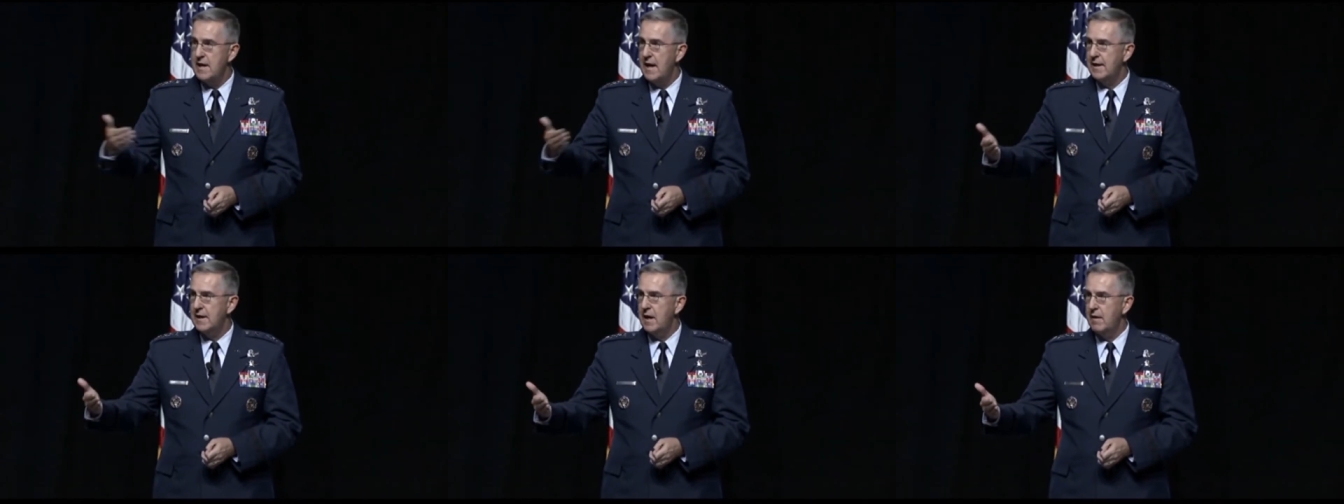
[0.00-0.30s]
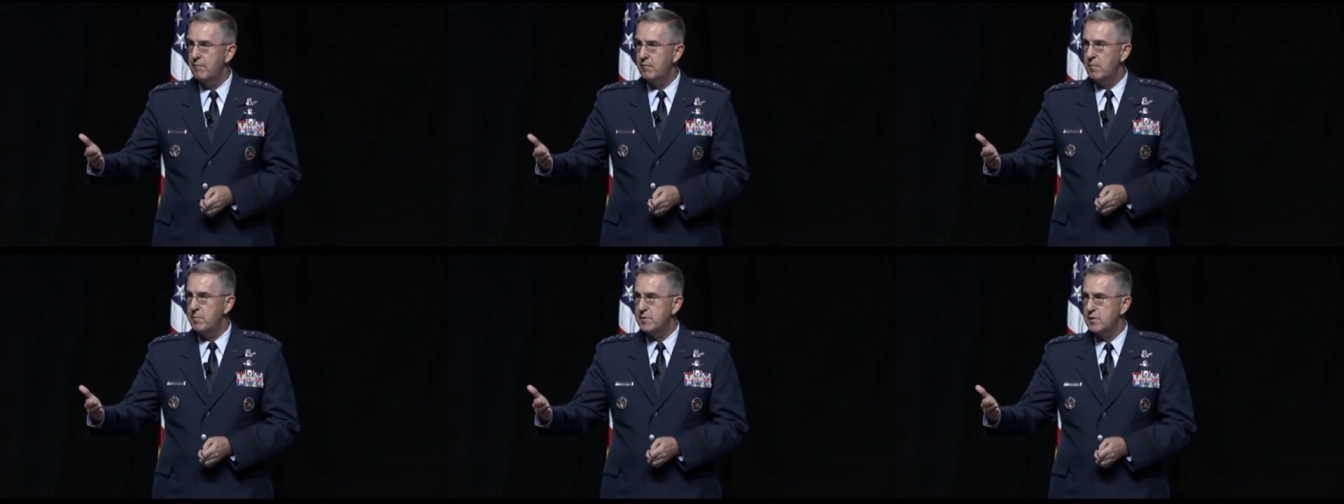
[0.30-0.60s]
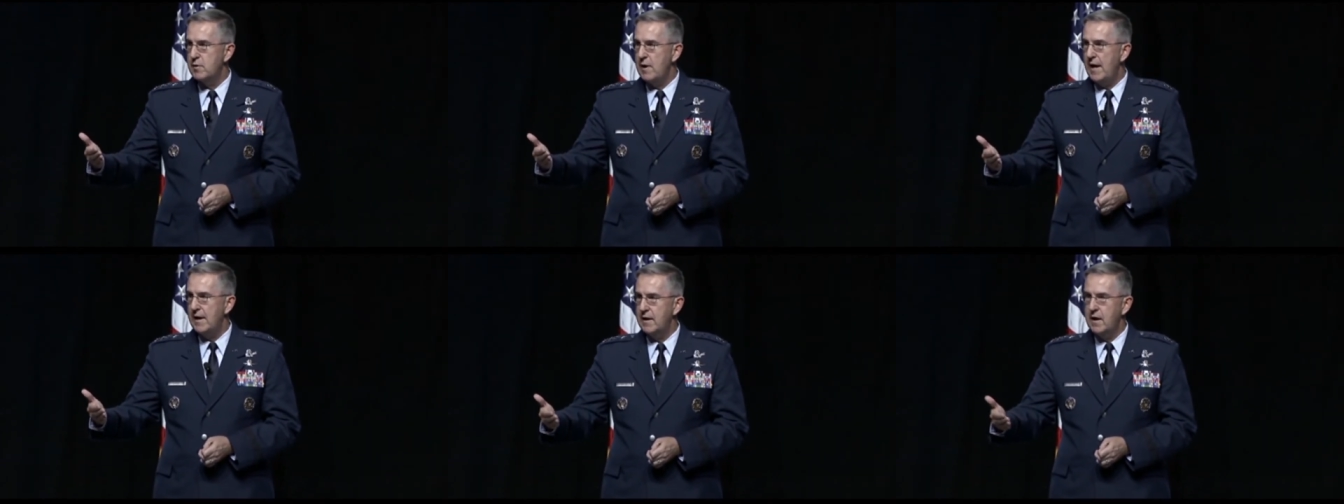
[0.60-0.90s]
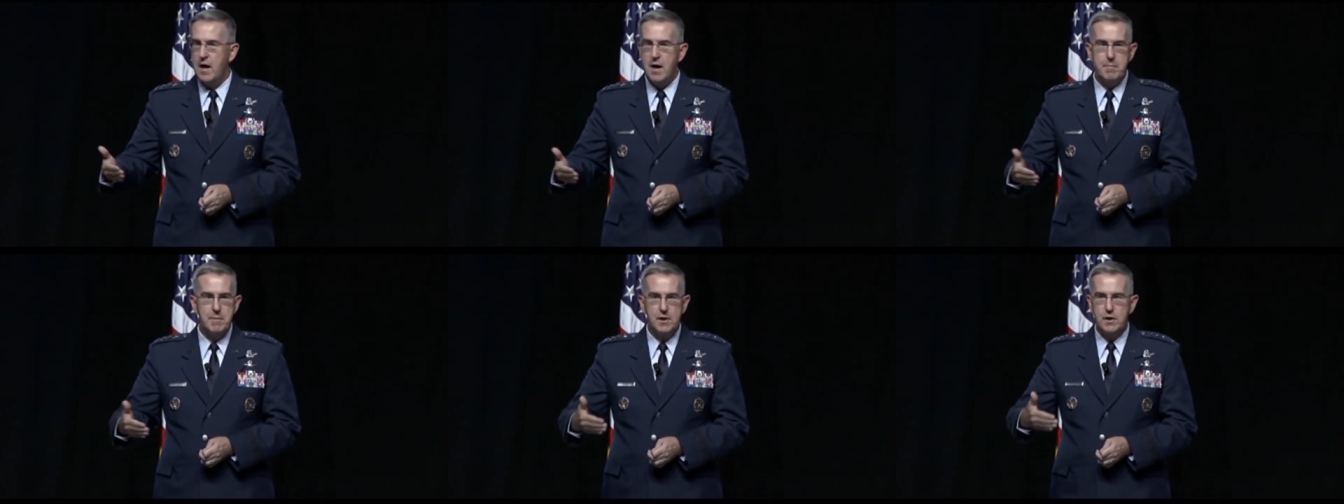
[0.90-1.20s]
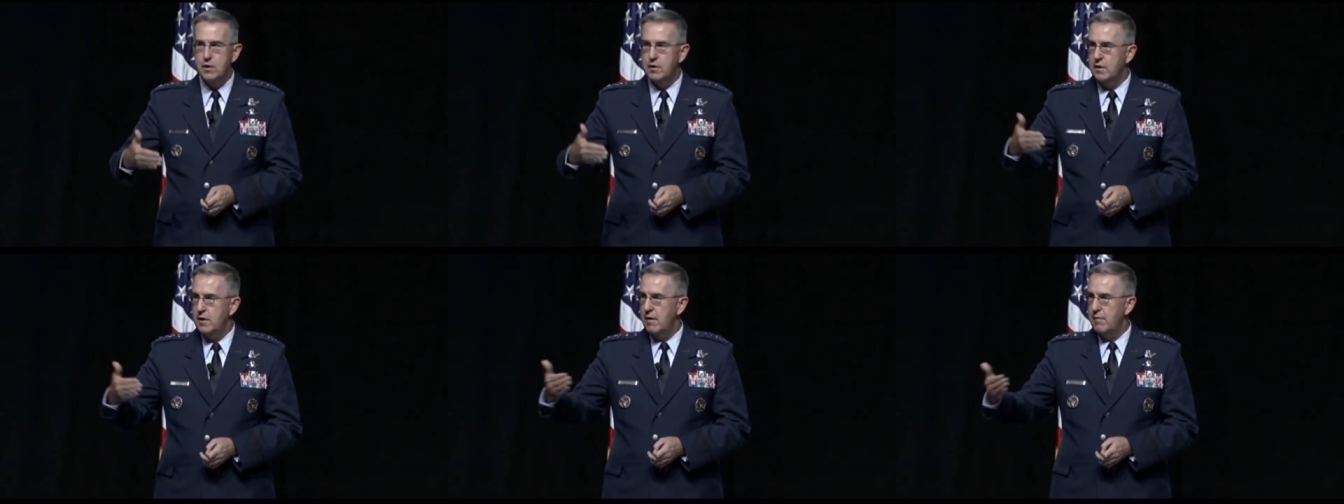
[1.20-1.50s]
does not come from
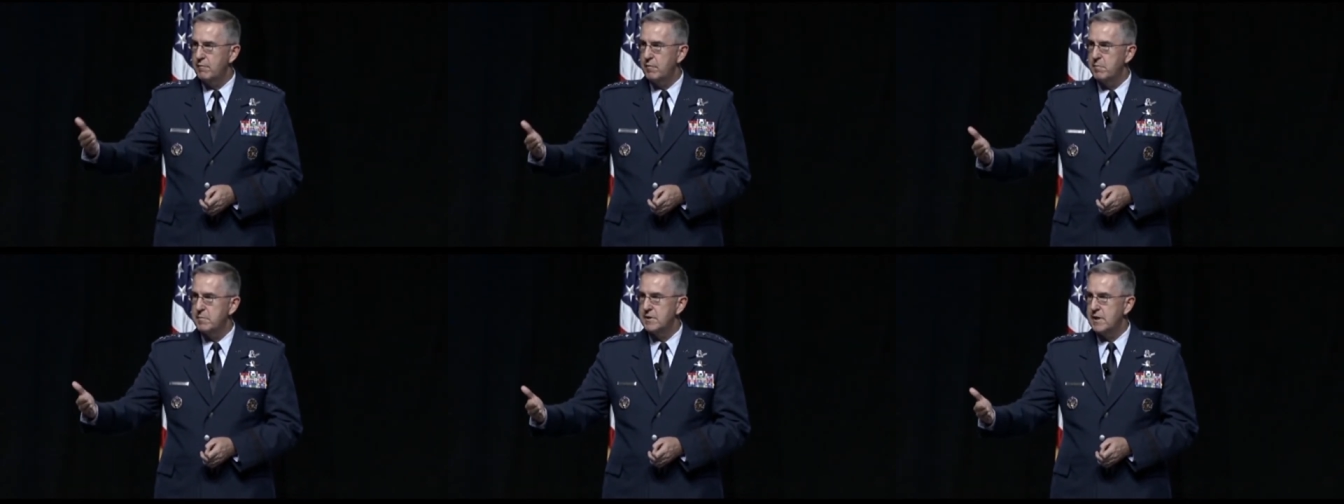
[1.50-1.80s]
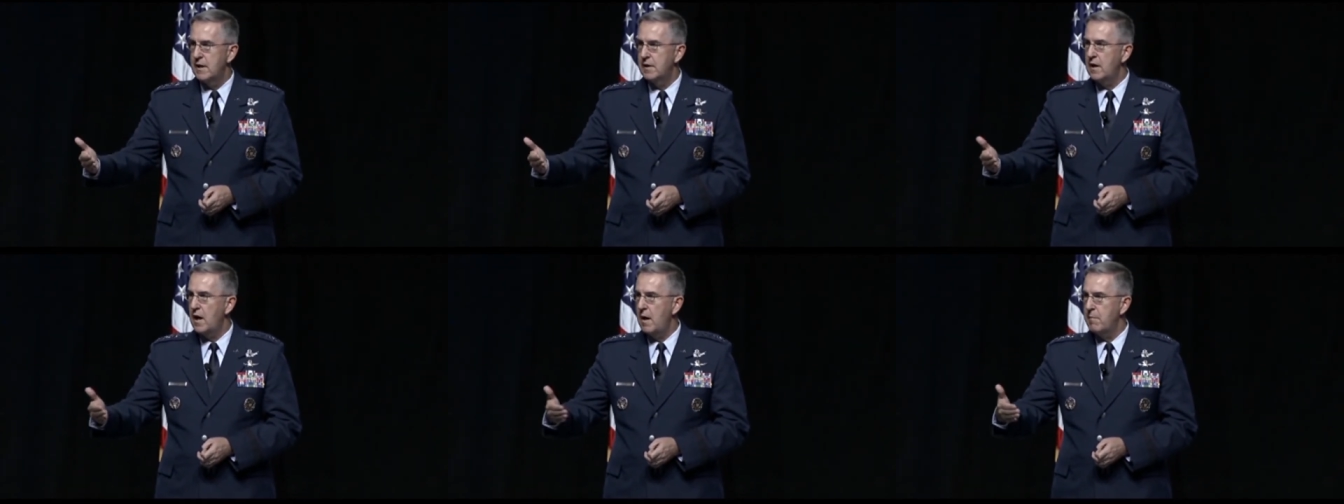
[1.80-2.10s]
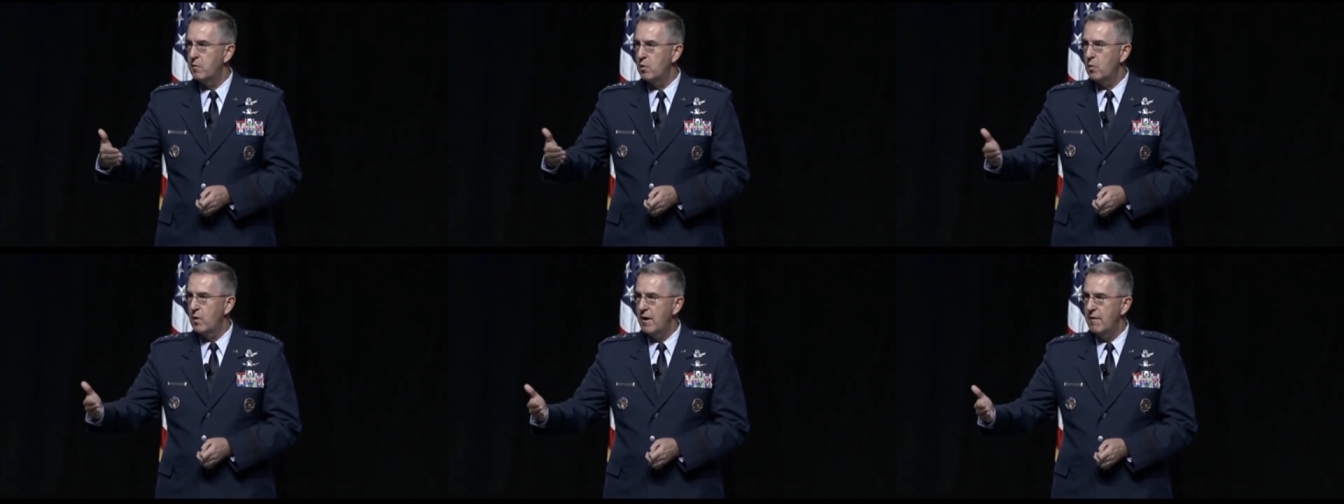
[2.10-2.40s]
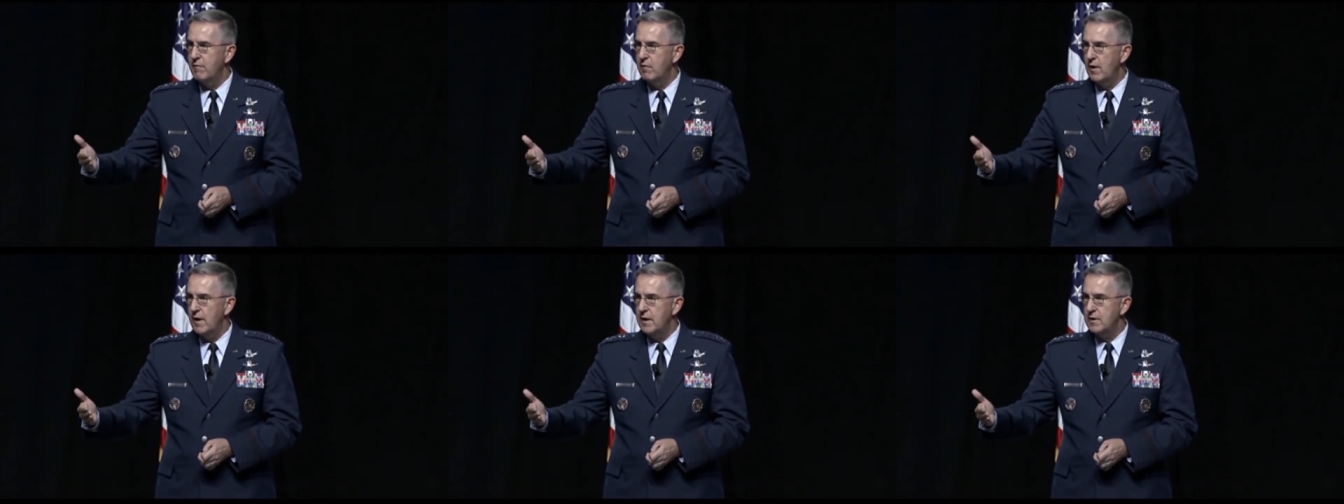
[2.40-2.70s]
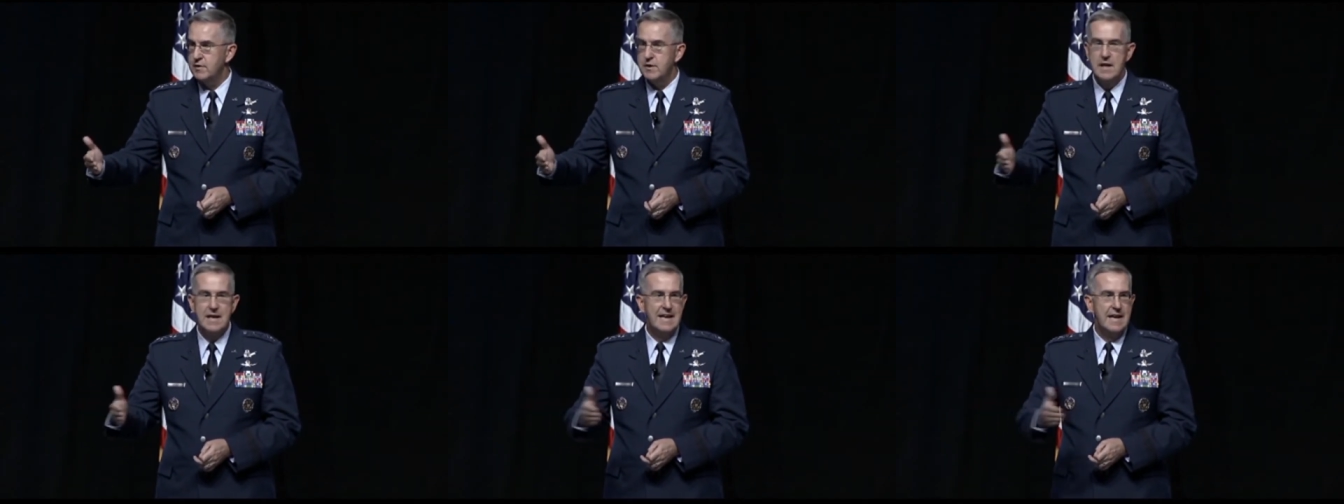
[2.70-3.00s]
STRATCOM, it could come from CENTCOM or
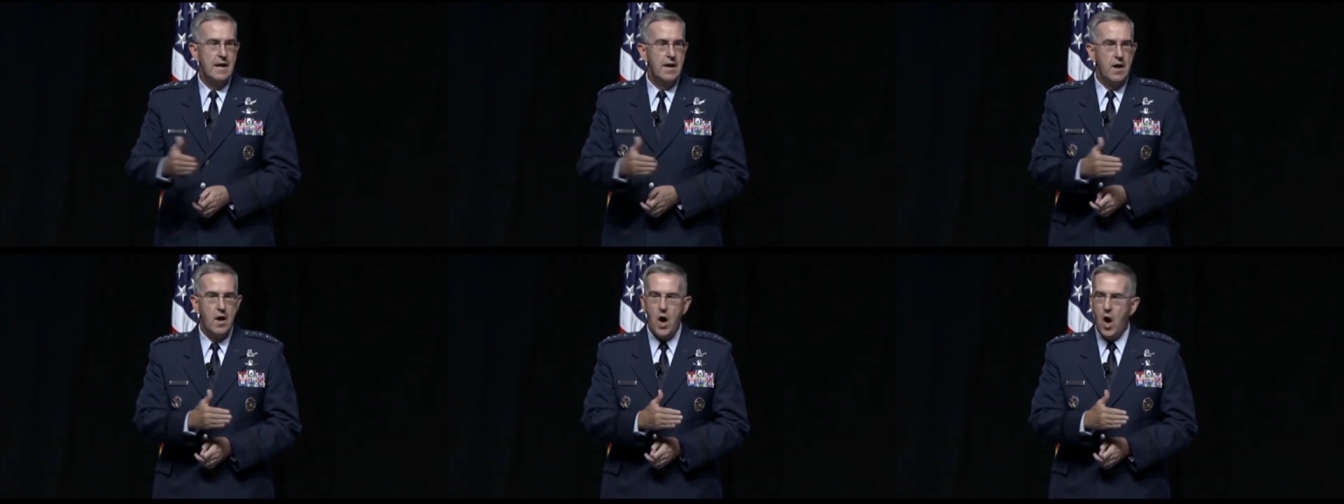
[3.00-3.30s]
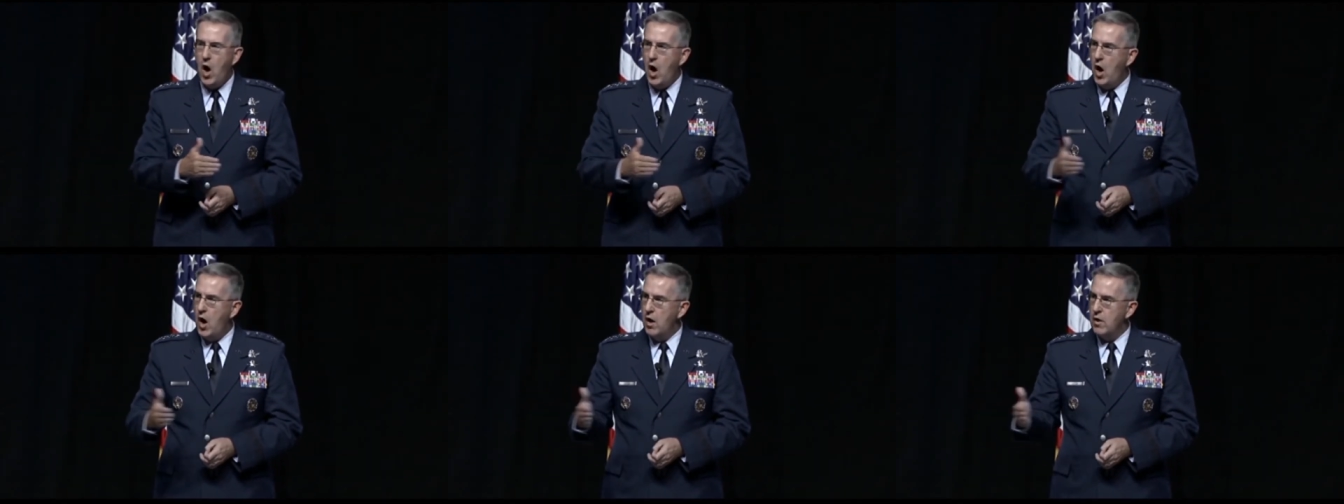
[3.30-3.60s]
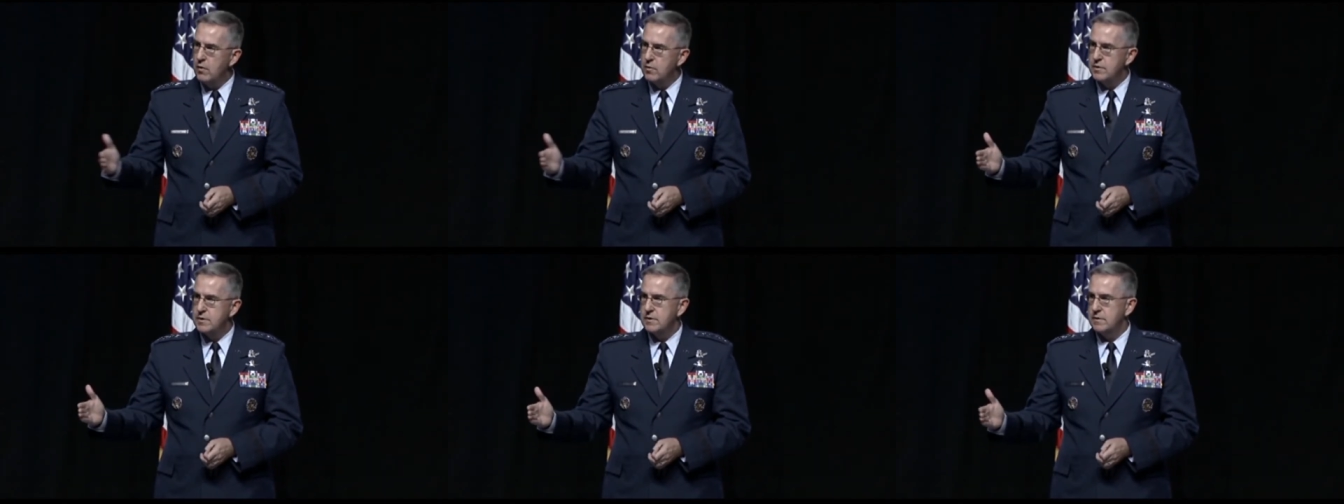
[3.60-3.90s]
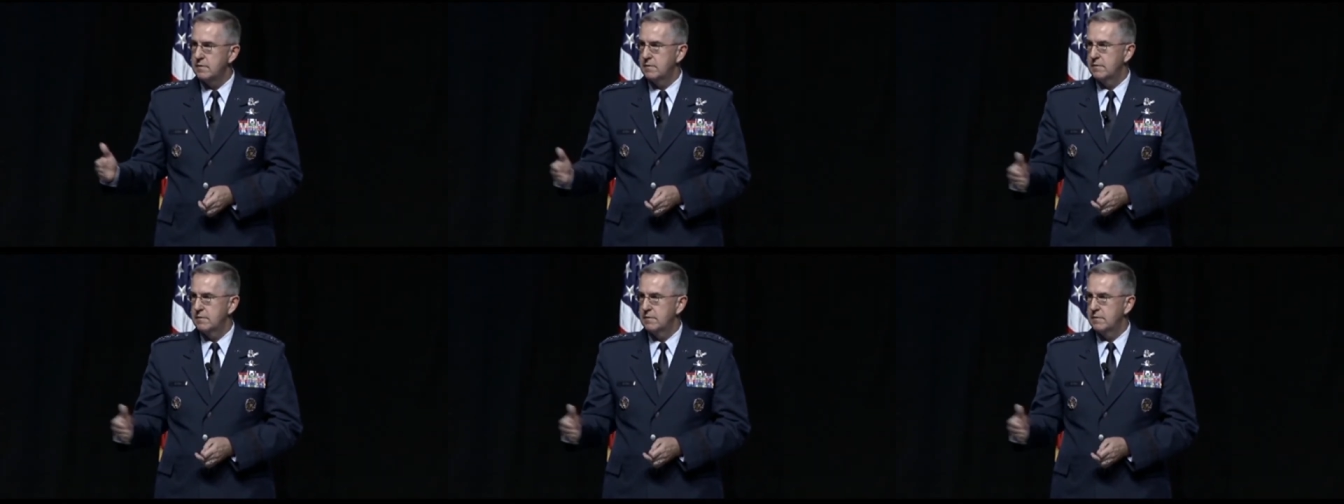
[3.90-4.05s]
wherever else, all